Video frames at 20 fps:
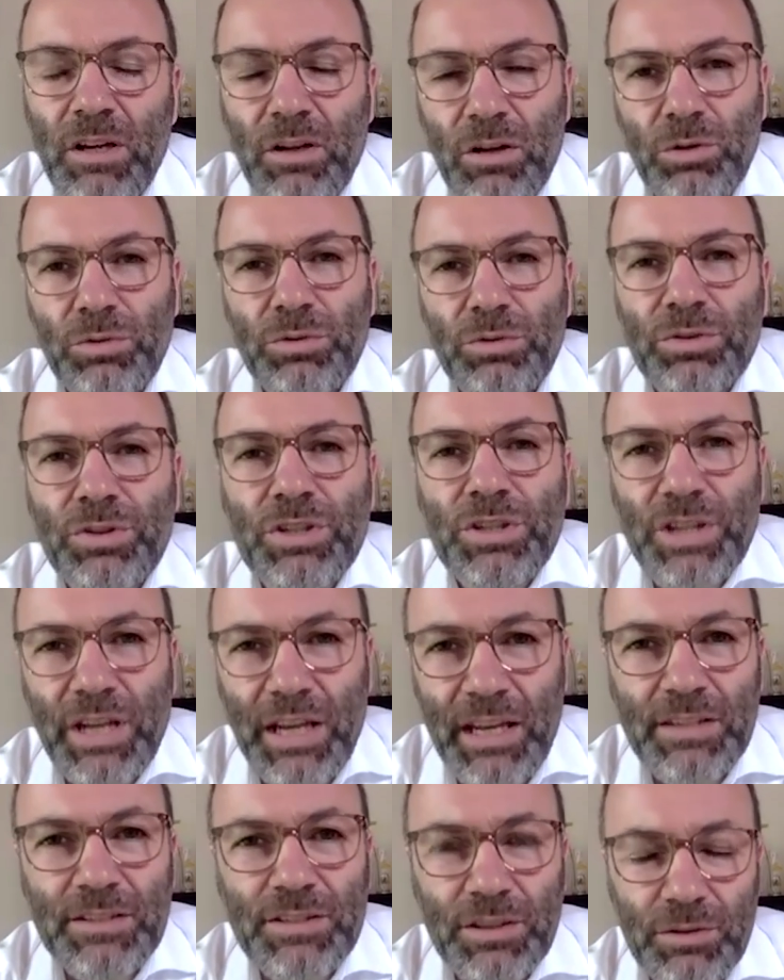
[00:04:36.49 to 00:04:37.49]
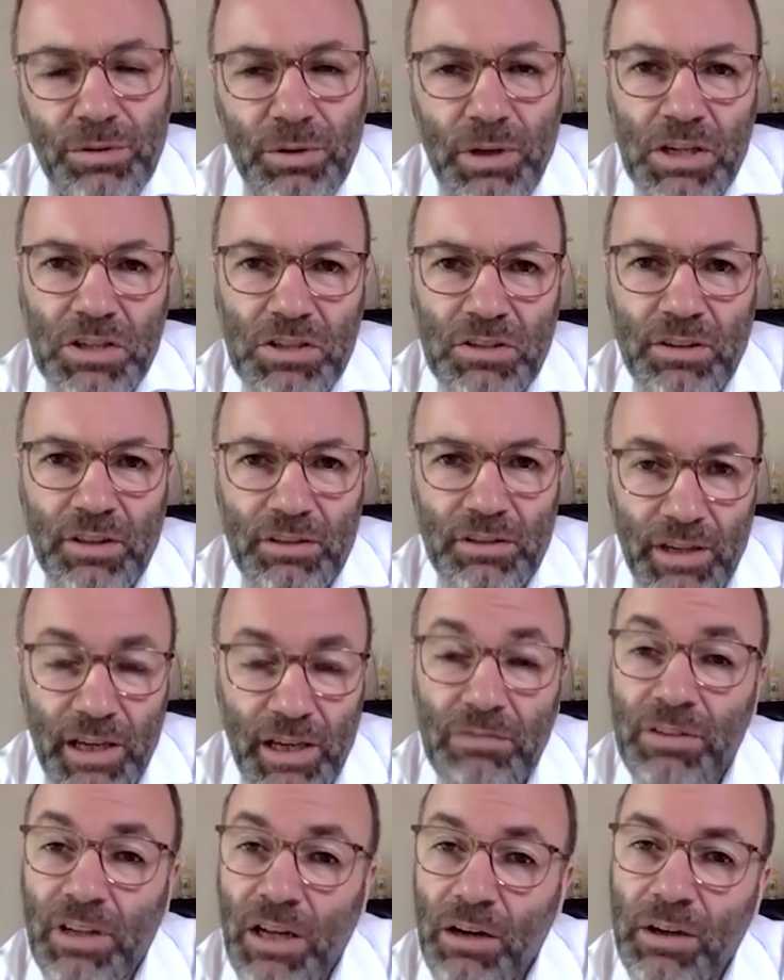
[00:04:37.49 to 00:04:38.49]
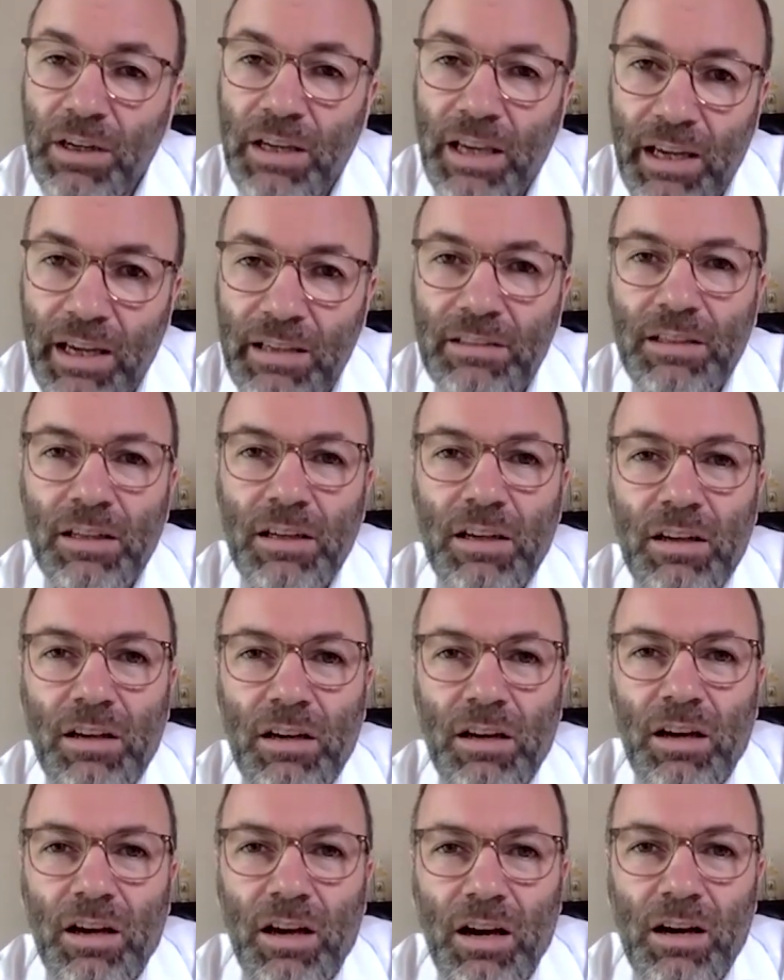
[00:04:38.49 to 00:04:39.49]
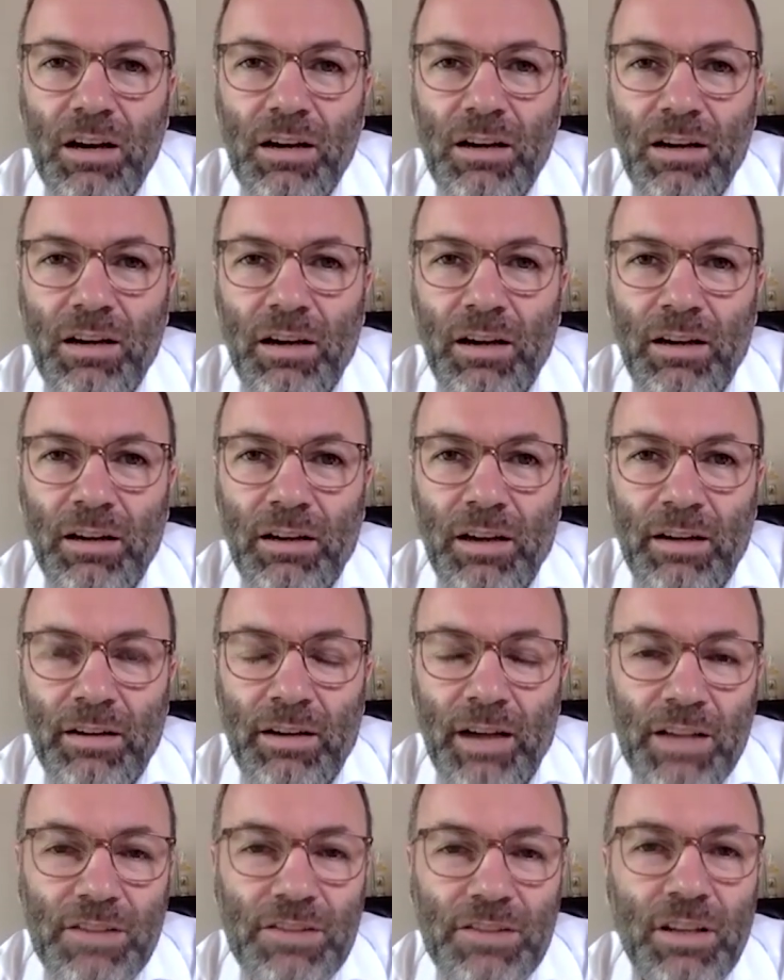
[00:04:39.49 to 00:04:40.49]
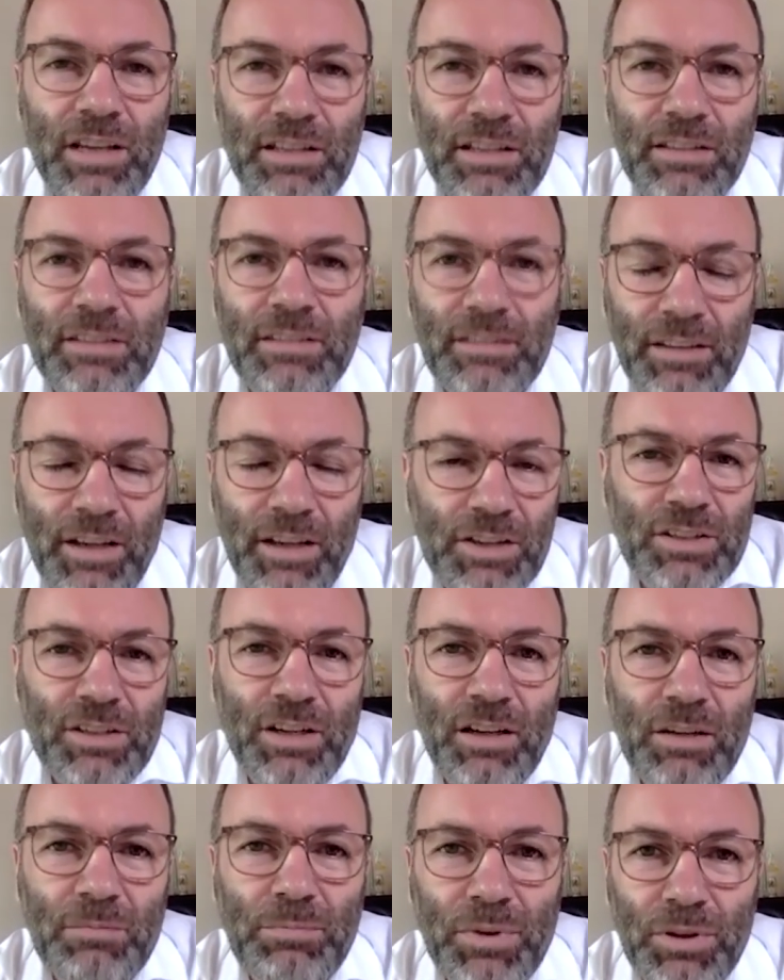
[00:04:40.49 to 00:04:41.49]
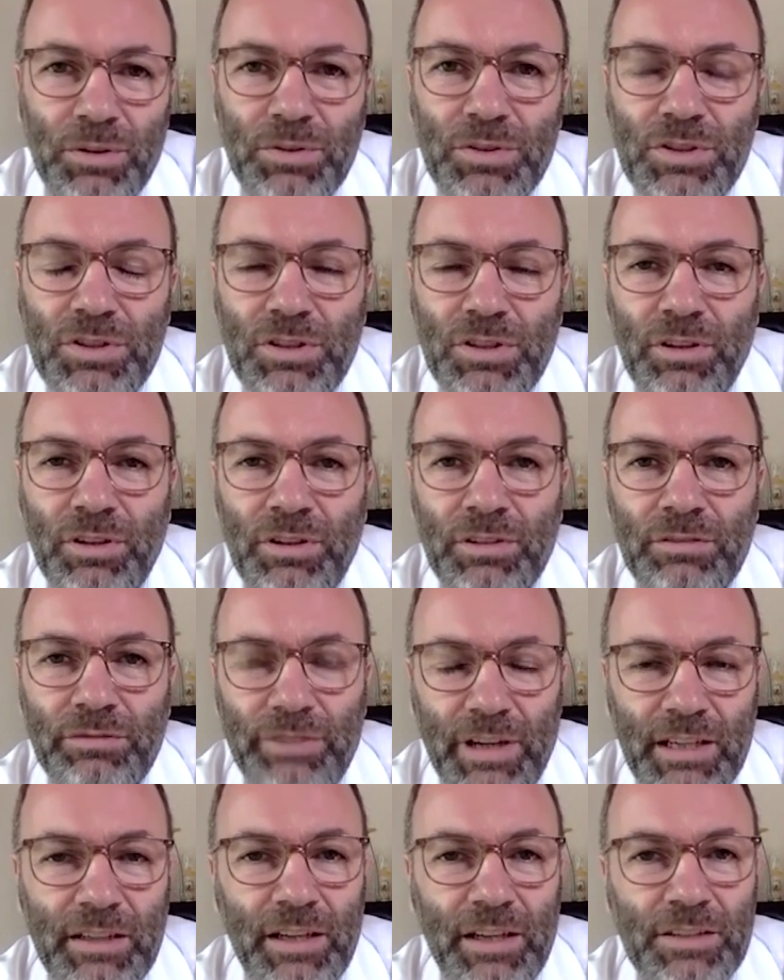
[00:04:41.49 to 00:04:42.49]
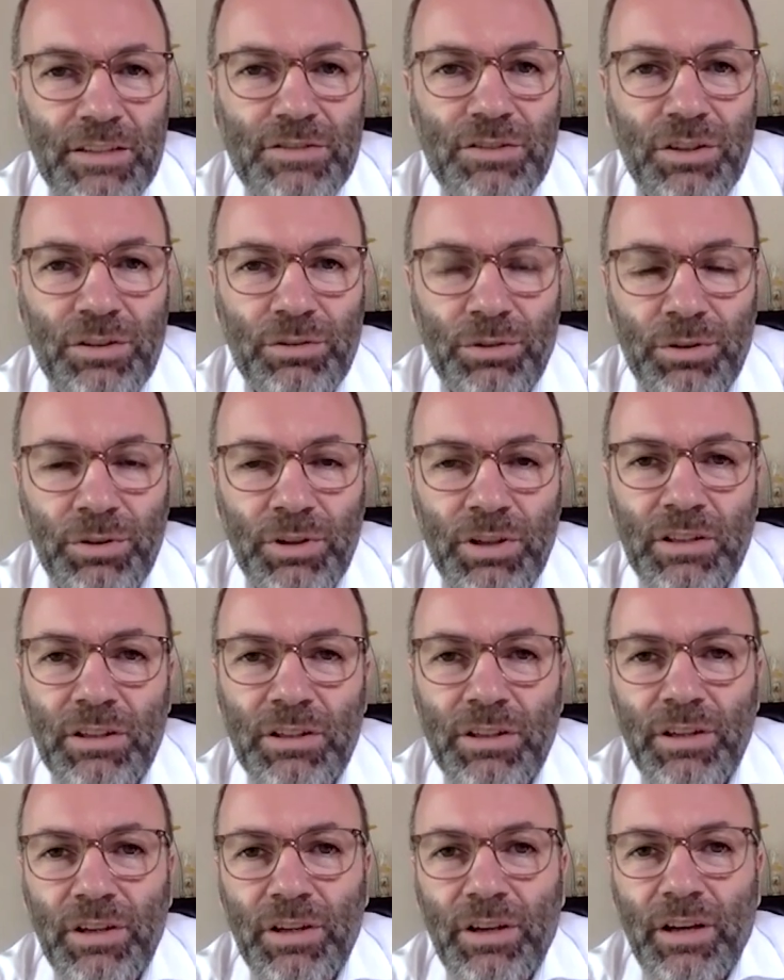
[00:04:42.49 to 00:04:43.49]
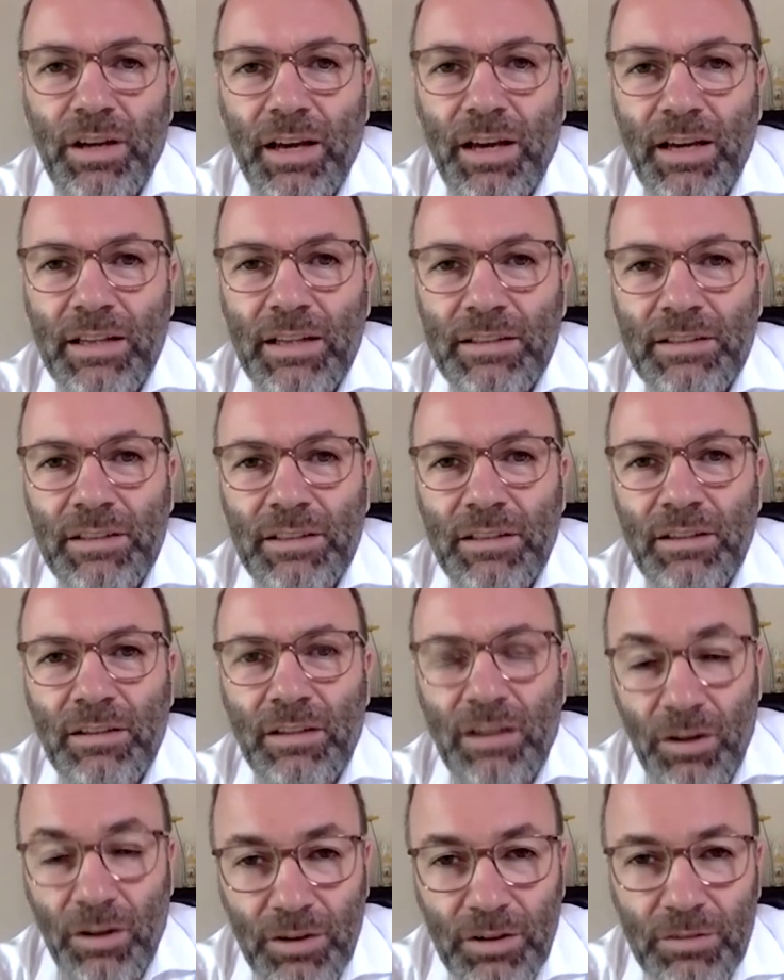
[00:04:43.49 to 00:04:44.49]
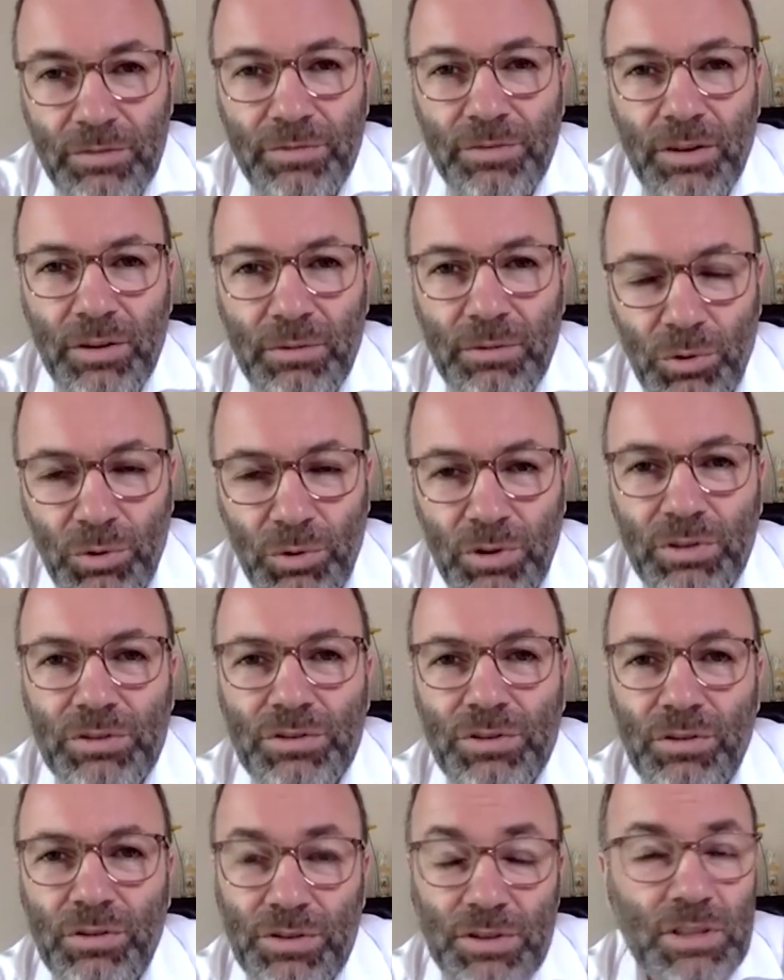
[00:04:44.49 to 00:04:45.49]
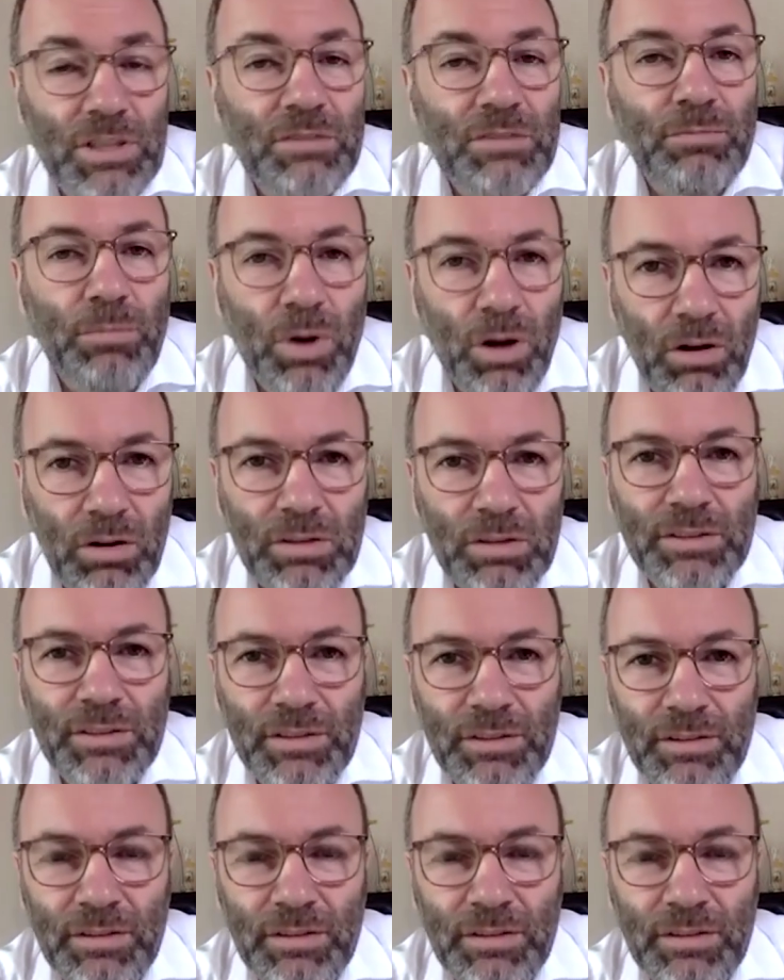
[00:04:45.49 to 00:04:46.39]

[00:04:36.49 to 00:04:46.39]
Look to the Schengen situation that we have now again, an isolated national approach on fight against Corona, and a lot of border controls and even blocked